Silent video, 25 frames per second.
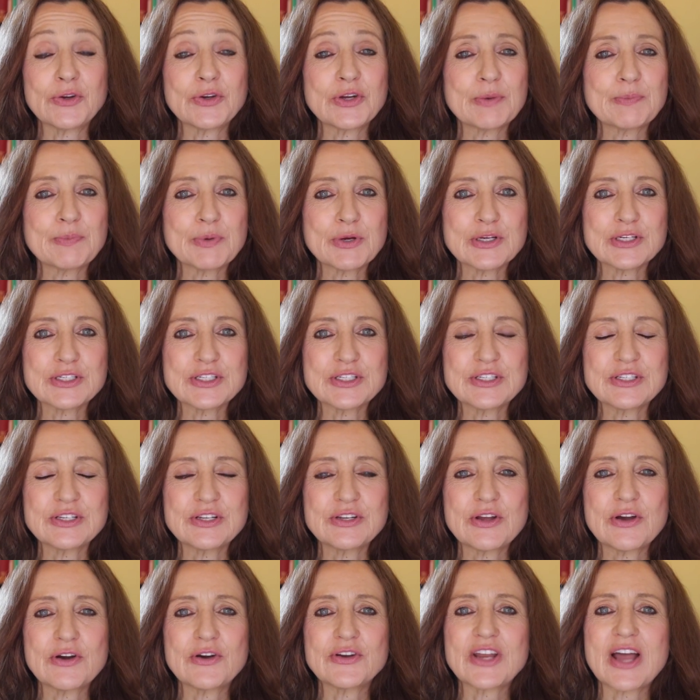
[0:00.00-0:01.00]
on a personal
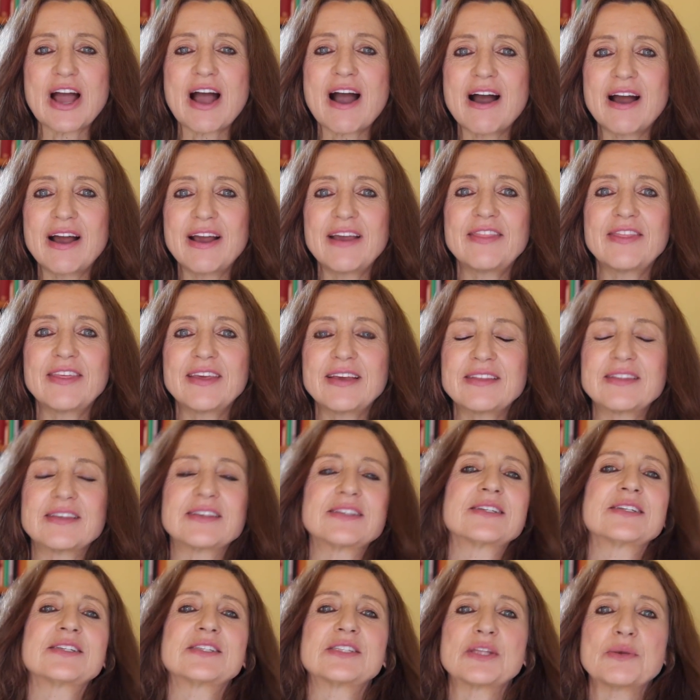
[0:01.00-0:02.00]
note, I think
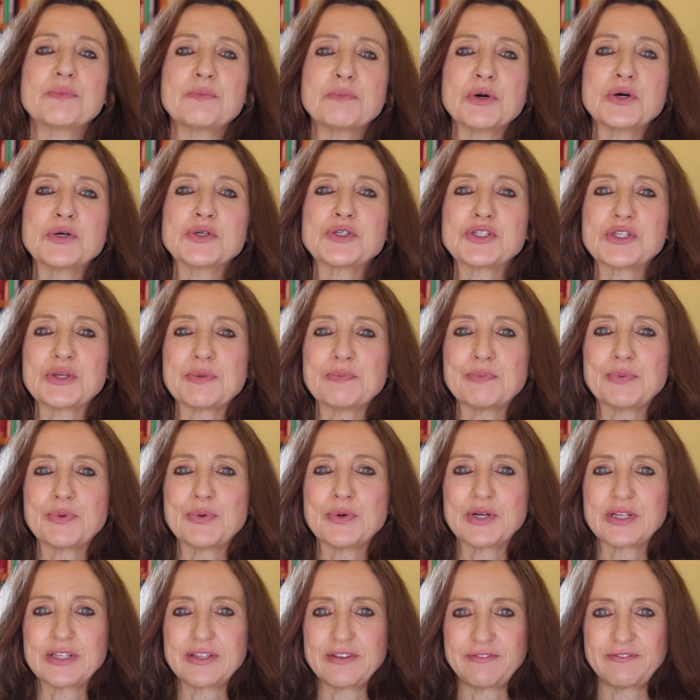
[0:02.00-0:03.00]
this is the most
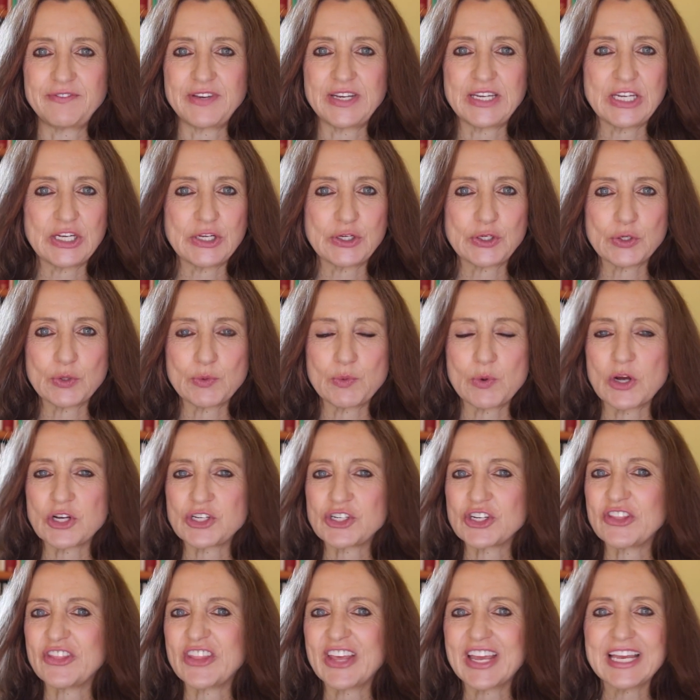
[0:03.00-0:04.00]
important video to
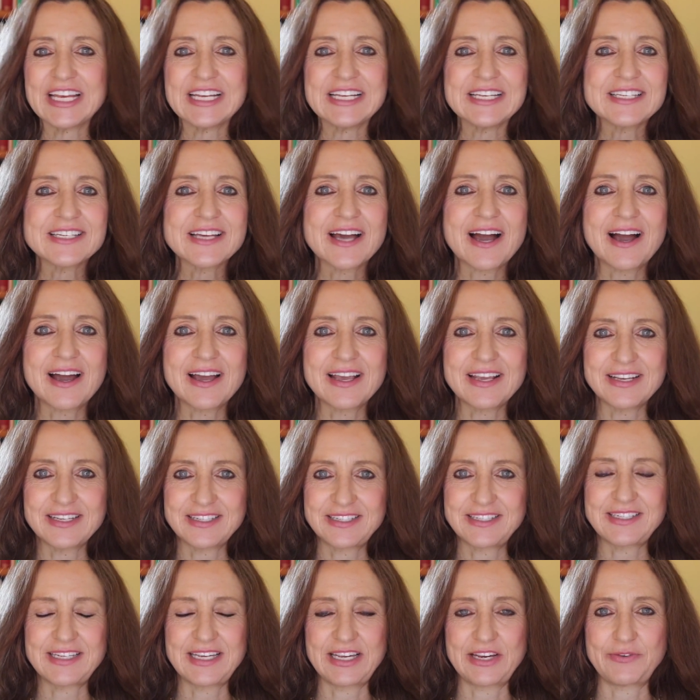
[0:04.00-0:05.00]
watch in the entire
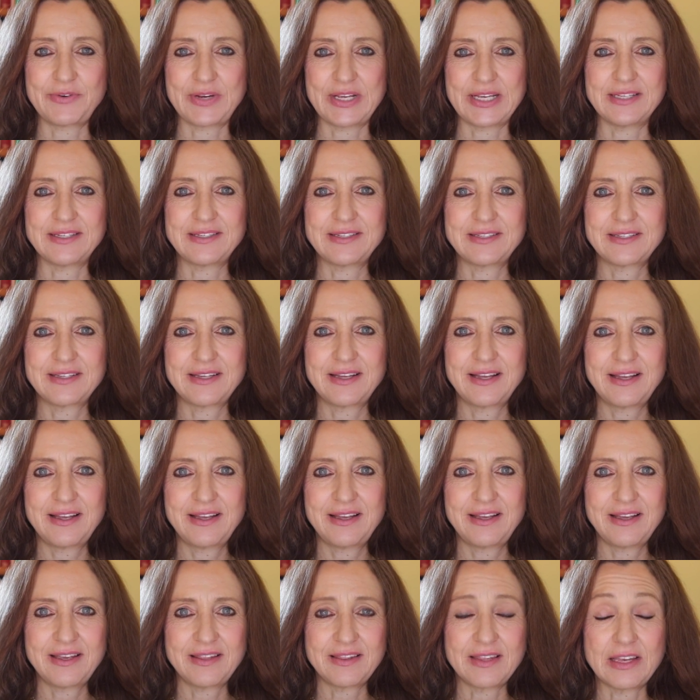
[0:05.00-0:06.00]
series.
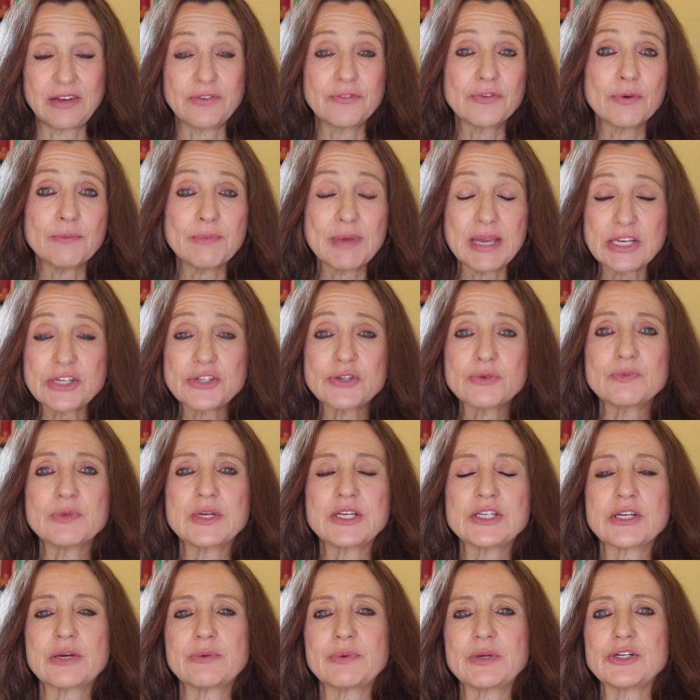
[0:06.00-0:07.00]
The information
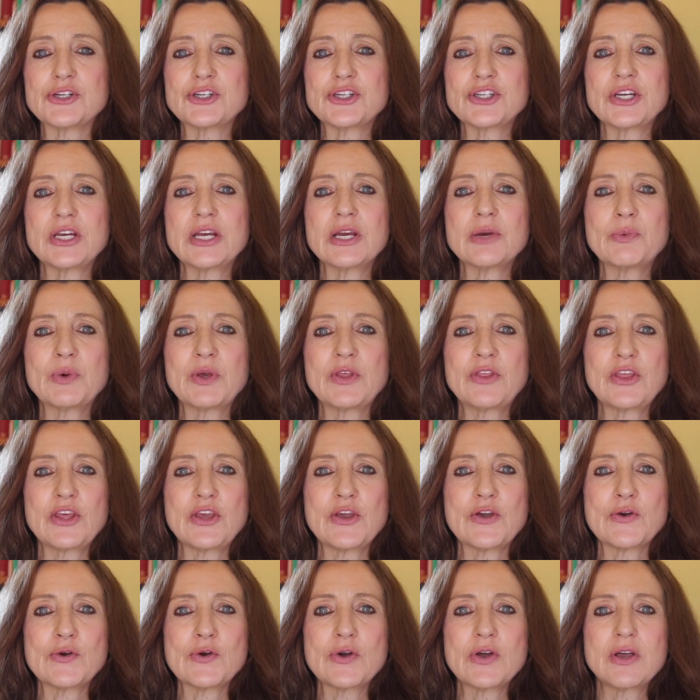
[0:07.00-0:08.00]
which I will share with
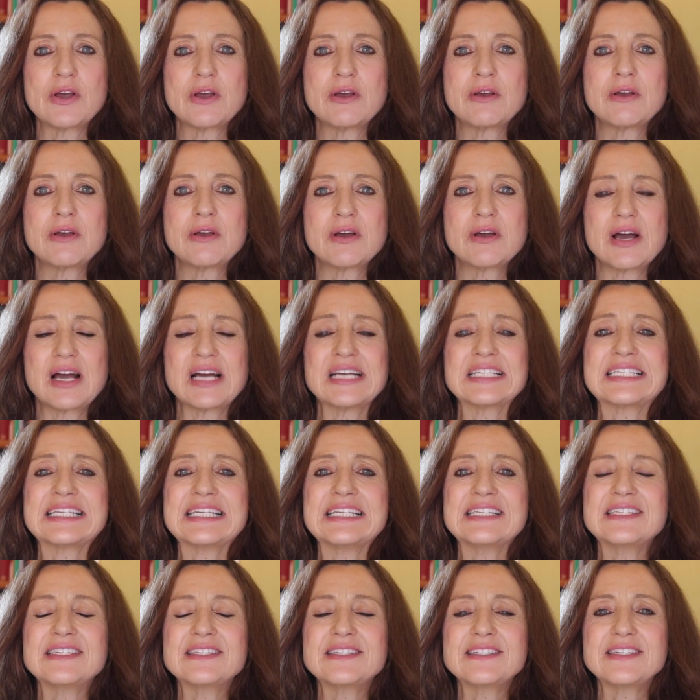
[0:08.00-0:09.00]
you, I
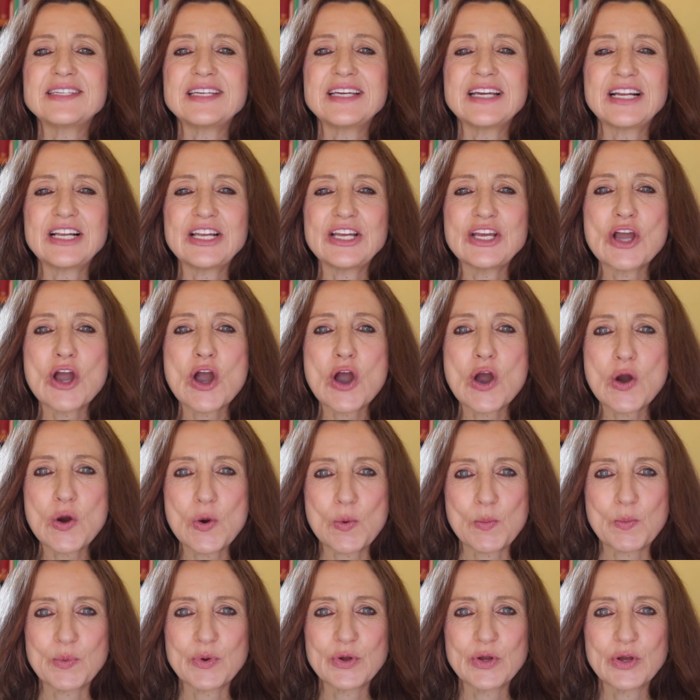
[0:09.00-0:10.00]
sincerely
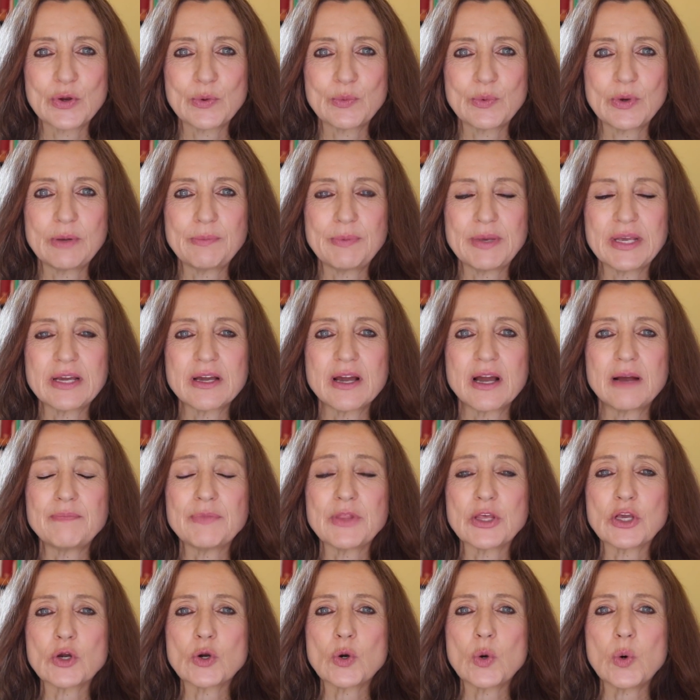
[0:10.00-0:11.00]
hope will become
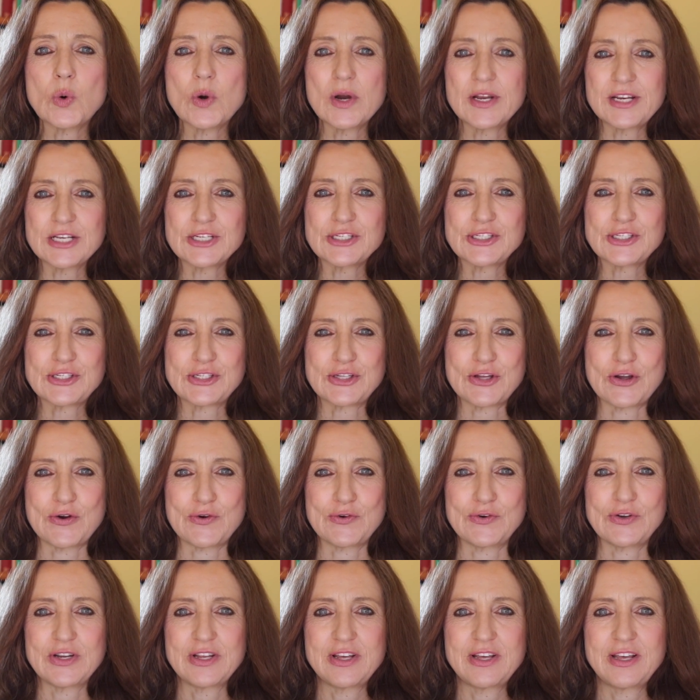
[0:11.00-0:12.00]
the
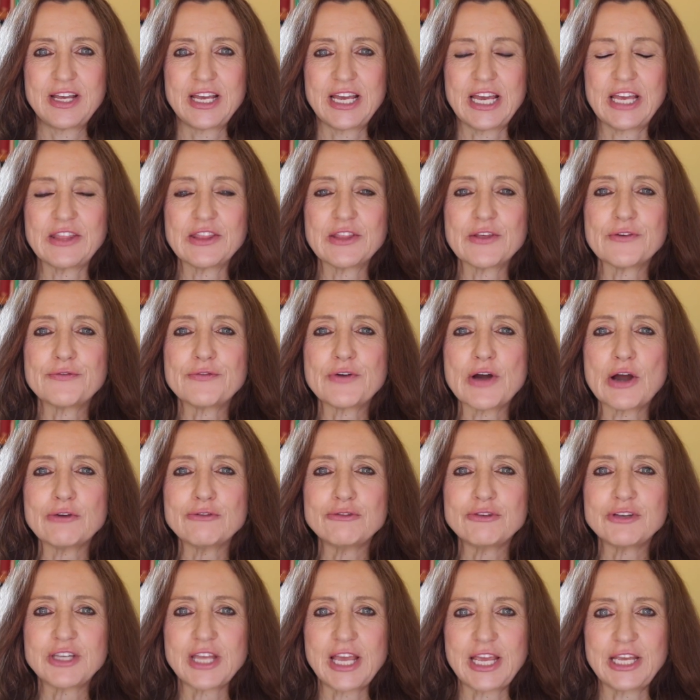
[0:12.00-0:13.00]
cornerstone and the
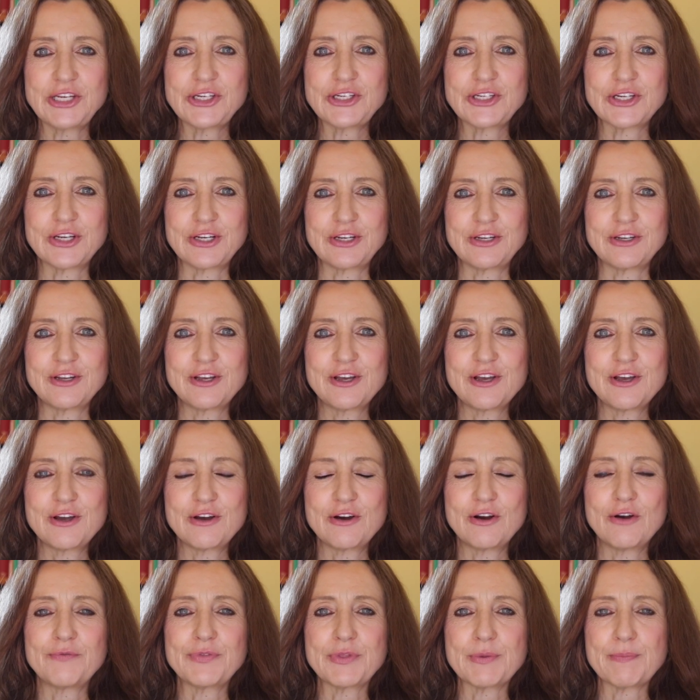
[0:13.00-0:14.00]
foundation
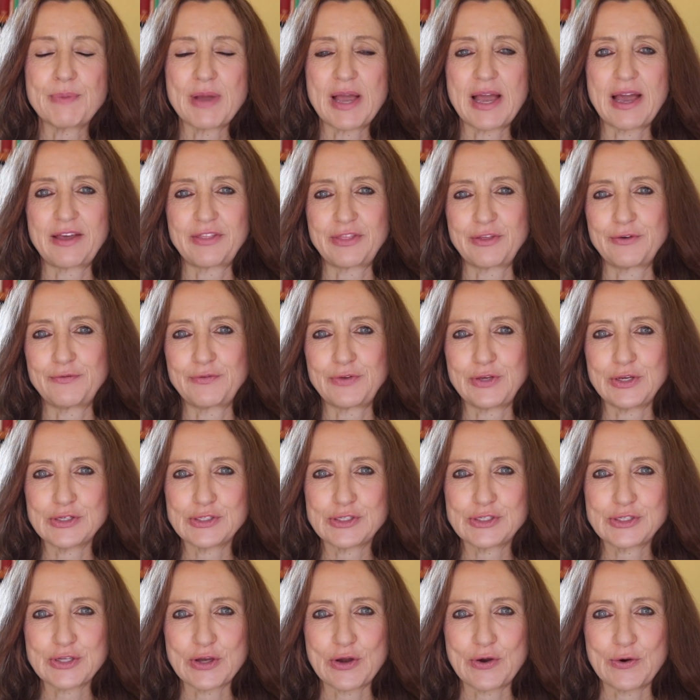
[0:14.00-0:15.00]
of the path of your
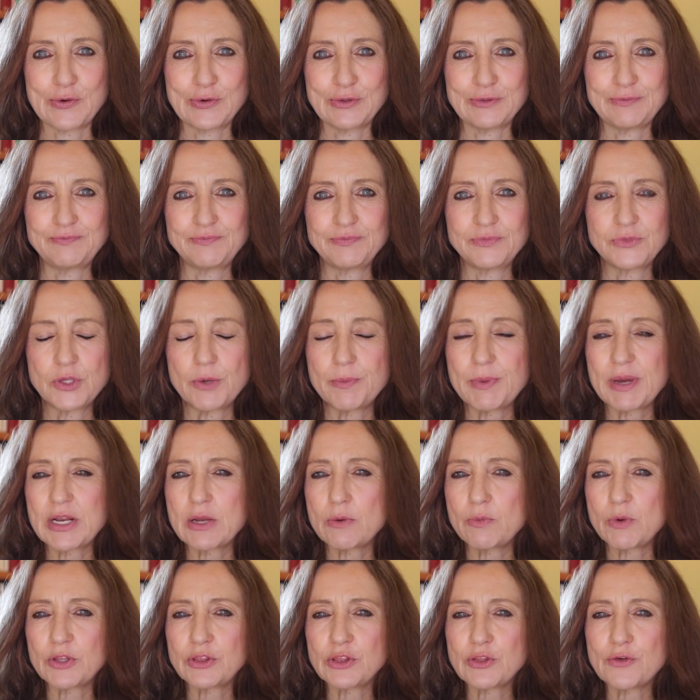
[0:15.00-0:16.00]
soul, no
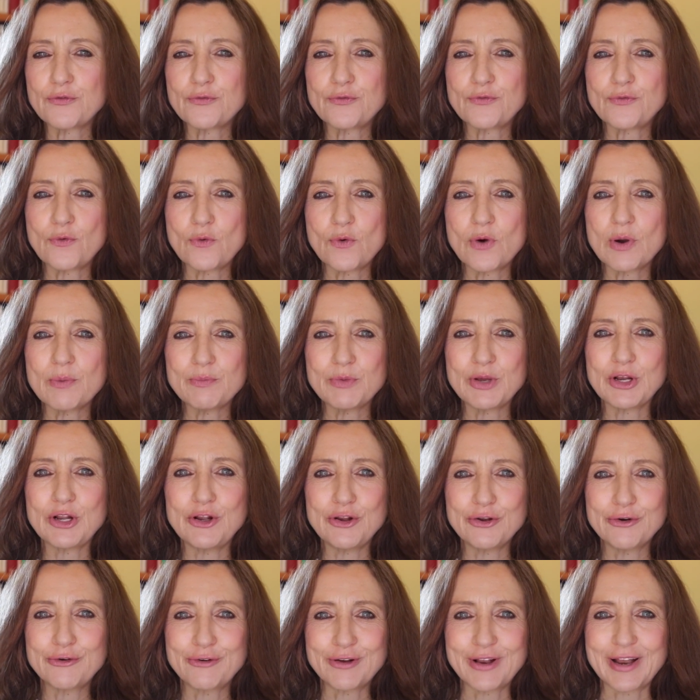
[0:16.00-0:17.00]
matter what the form will
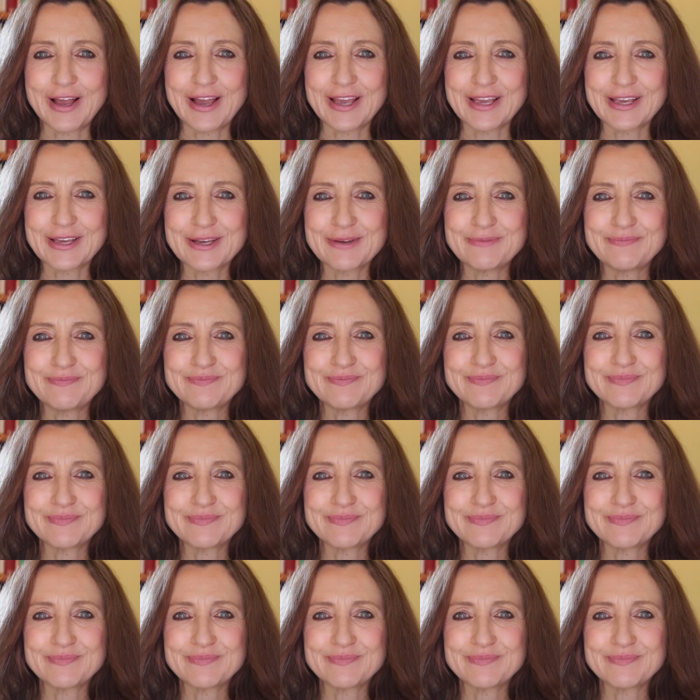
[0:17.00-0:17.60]
look like.